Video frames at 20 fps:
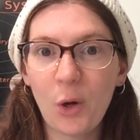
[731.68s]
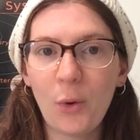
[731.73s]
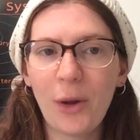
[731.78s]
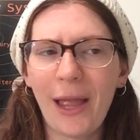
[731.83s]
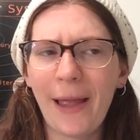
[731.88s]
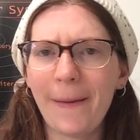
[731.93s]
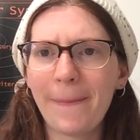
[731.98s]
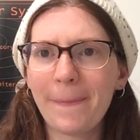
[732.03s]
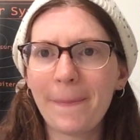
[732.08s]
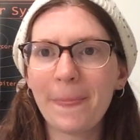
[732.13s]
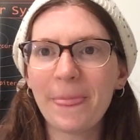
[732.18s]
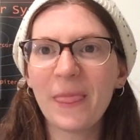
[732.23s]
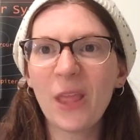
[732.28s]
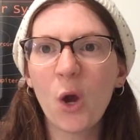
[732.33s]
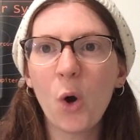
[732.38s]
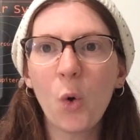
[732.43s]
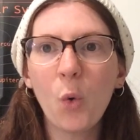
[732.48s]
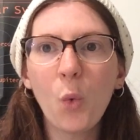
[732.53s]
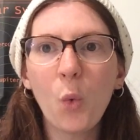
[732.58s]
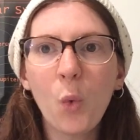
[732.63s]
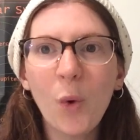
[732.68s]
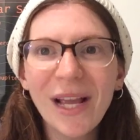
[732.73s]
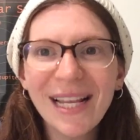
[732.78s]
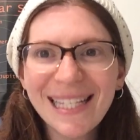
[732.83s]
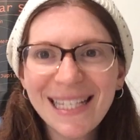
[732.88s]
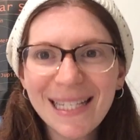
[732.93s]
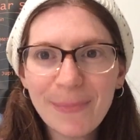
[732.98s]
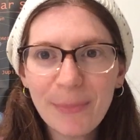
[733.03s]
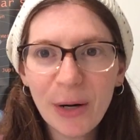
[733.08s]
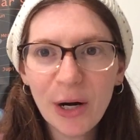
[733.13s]
Okay.
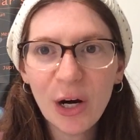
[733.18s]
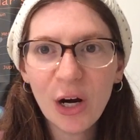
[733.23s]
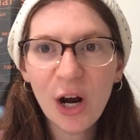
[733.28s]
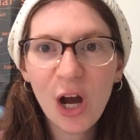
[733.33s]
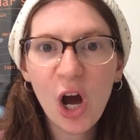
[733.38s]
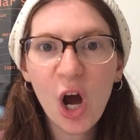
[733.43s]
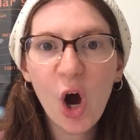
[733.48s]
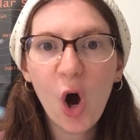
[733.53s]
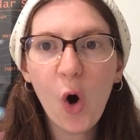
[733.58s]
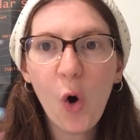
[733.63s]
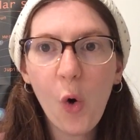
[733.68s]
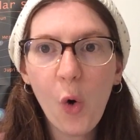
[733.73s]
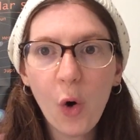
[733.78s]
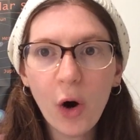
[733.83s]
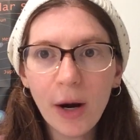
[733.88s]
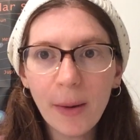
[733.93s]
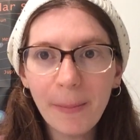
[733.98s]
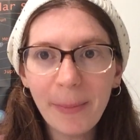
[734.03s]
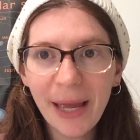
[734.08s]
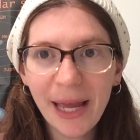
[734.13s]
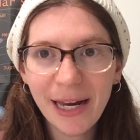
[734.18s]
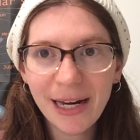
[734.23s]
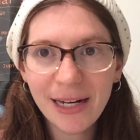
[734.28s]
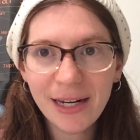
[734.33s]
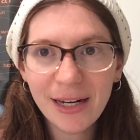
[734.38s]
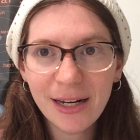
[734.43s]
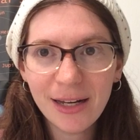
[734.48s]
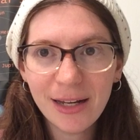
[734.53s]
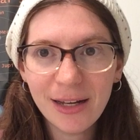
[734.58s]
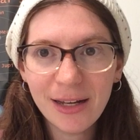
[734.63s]
Whisper,
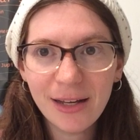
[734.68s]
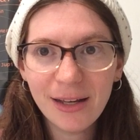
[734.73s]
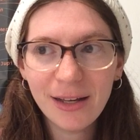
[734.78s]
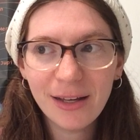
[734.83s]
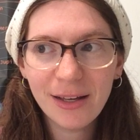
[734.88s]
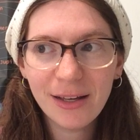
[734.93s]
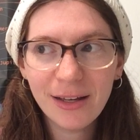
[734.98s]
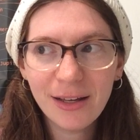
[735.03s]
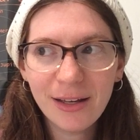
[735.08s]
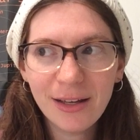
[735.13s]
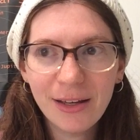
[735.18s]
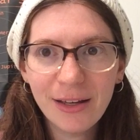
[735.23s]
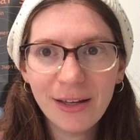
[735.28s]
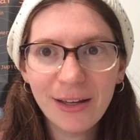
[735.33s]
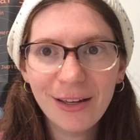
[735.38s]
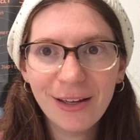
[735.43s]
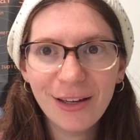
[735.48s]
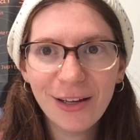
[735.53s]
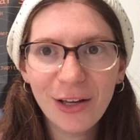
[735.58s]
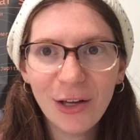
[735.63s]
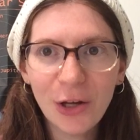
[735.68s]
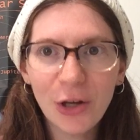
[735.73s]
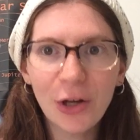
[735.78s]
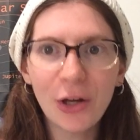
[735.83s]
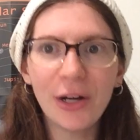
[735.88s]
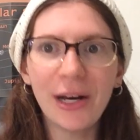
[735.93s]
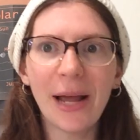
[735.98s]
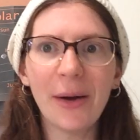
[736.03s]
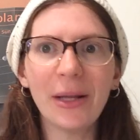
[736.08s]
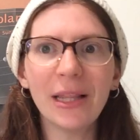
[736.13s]
orbit.
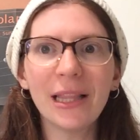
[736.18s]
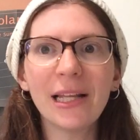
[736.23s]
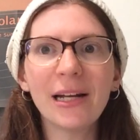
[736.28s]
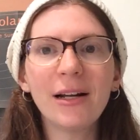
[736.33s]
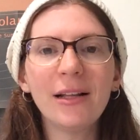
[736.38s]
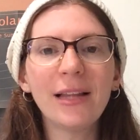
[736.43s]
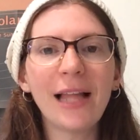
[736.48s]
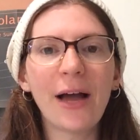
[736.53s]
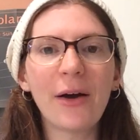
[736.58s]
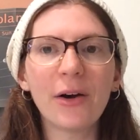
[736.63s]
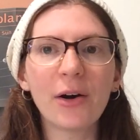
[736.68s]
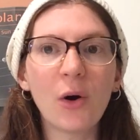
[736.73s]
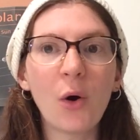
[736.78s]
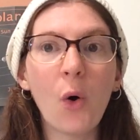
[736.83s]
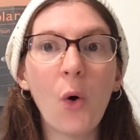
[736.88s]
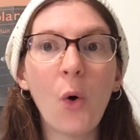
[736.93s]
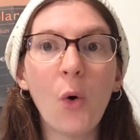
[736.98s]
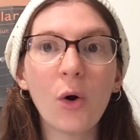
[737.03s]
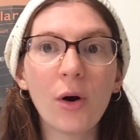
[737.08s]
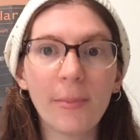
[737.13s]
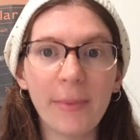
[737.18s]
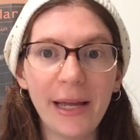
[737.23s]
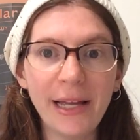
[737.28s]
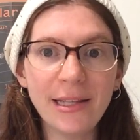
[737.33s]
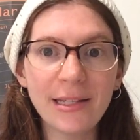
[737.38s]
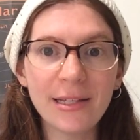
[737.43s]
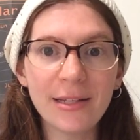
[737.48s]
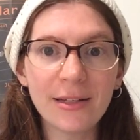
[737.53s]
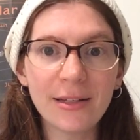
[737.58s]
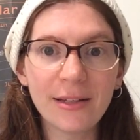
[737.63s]
Good. Now a little louder.
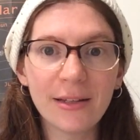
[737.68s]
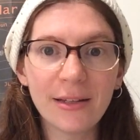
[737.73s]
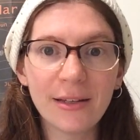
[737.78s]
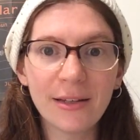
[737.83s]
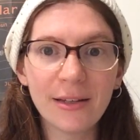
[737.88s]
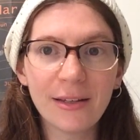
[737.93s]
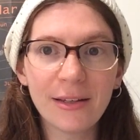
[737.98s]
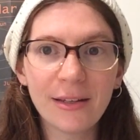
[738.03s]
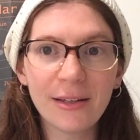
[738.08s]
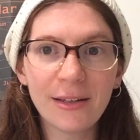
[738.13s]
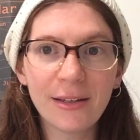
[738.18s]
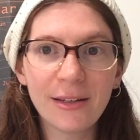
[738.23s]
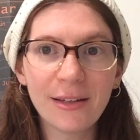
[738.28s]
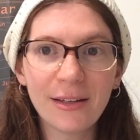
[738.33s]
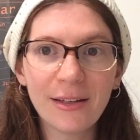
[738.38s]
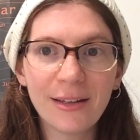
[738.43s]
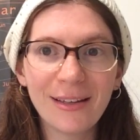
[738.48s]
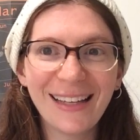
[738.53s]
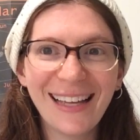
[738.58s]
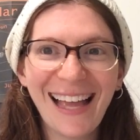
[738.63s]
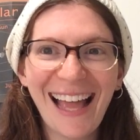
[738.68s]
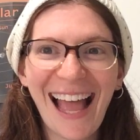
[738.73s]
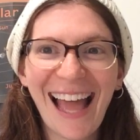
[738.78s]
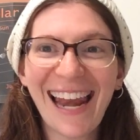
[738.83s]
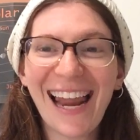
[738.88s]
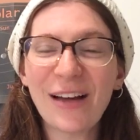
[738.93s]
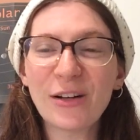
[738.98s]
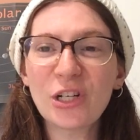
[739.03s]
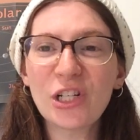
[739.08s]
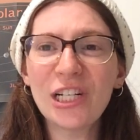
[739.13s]
Orbit.
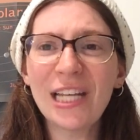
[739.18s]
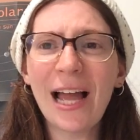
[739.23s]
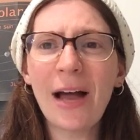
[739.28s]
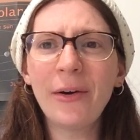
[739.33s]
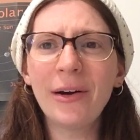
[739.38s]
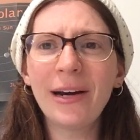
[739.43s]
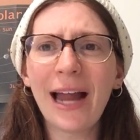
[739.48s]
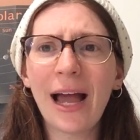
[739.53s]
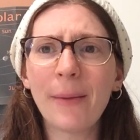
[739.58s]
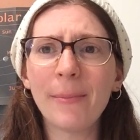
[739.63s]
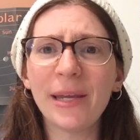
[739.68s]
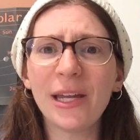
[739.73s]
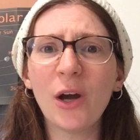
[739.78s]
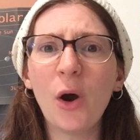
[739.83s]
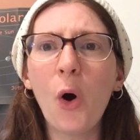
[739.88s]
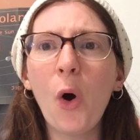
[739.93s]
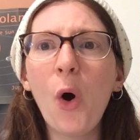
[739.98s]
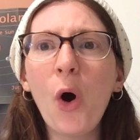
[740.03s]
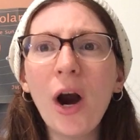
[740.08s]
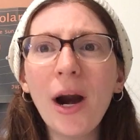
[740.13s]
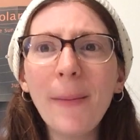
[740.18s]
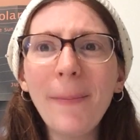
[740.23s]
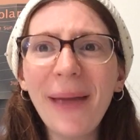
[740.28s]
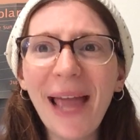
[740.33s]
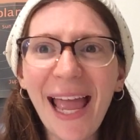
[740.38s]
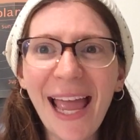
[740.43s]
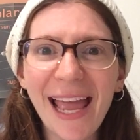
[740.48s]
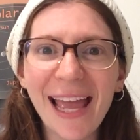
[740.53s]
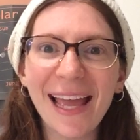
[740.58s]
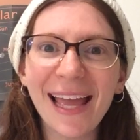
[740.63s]
And now shout it at me.
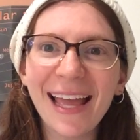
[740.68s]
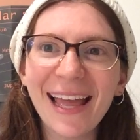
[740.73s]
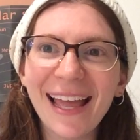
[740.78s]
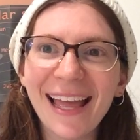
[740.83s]
Orbit!